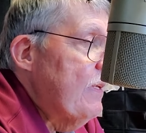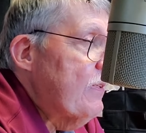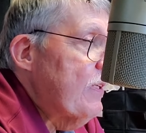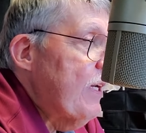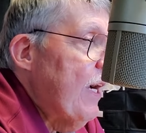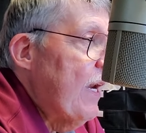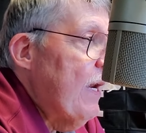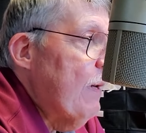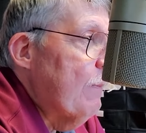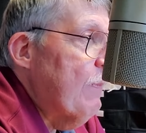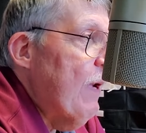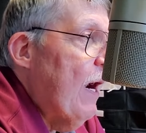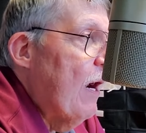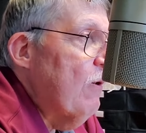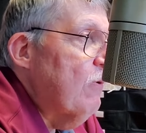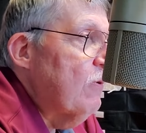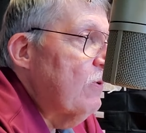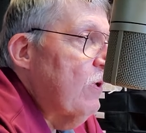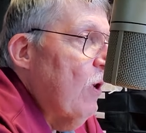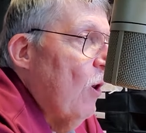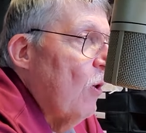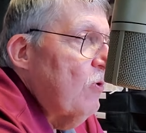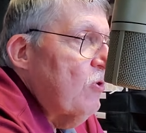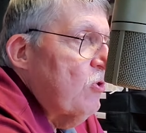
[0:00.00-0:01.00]
got a
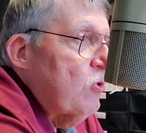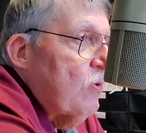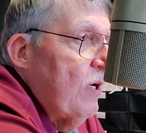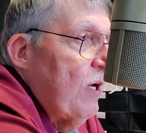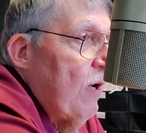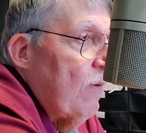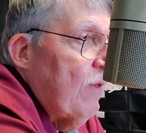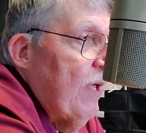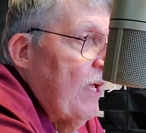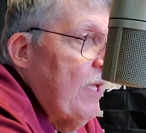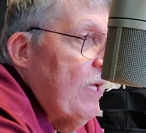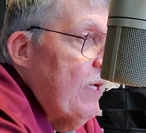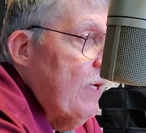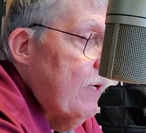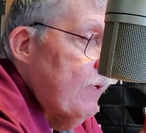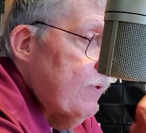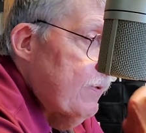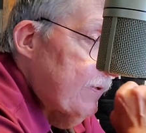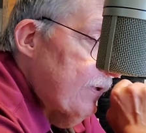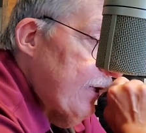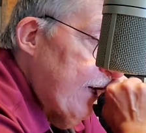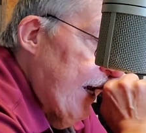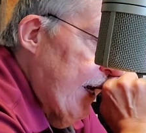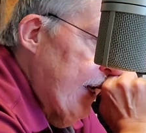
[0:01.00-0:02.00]
mountain goat trail that
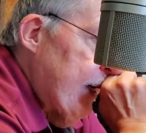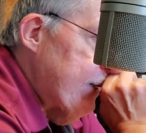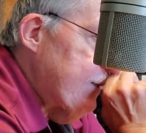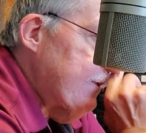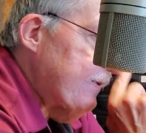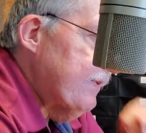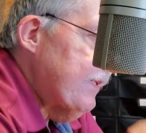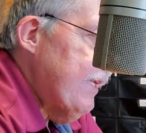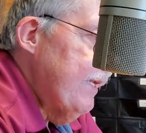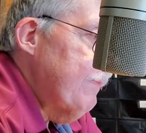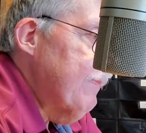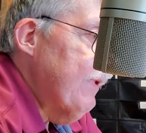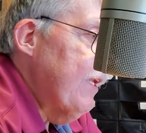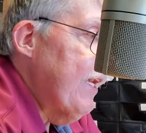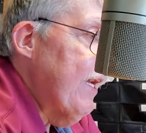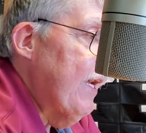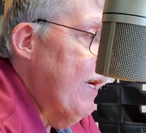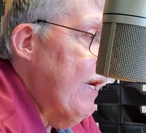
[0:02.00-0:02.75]
it's kind of steep to get